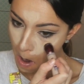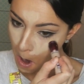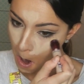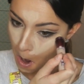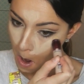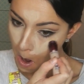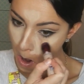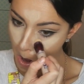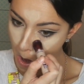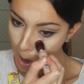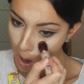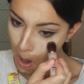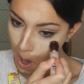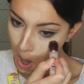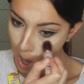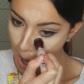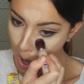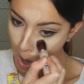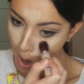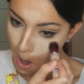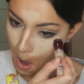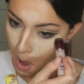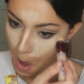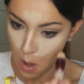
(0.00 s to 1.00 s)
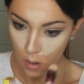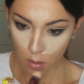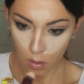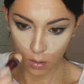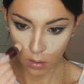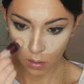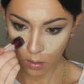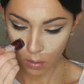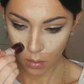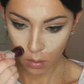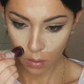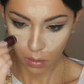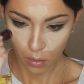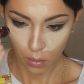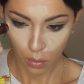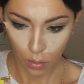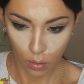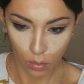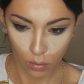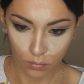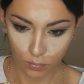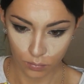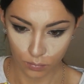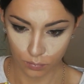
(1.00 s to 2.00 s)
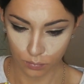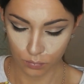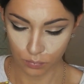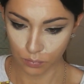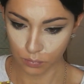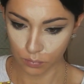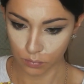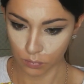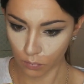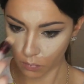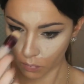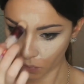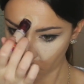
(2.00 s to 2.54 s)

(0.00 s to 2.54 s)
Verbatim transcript: nose, forehead, and cupid's bow.